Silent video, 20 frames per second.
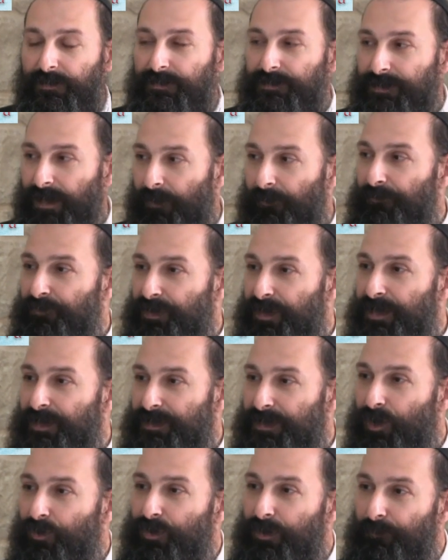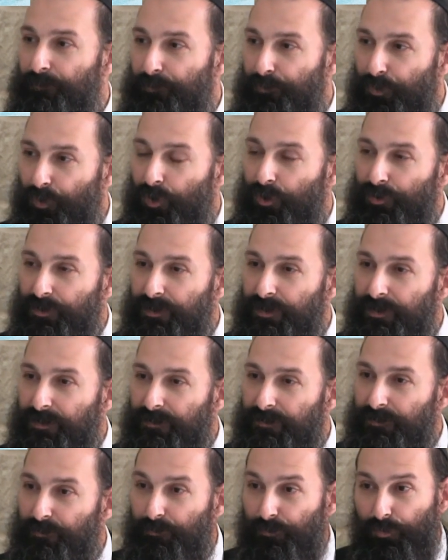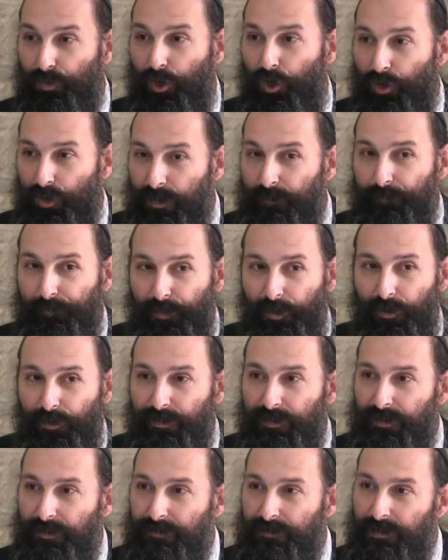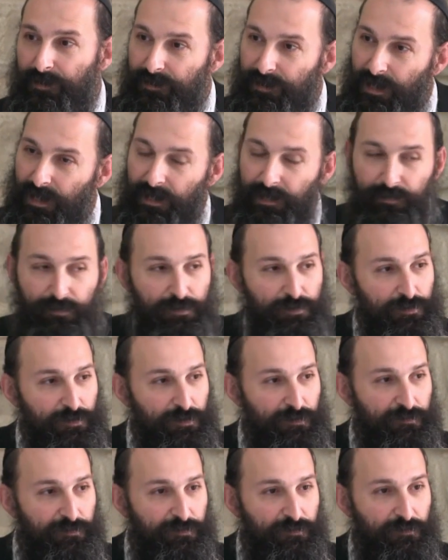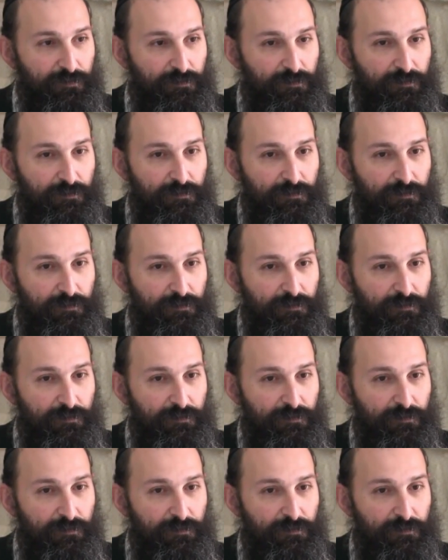some things are important, more important than telling the truth.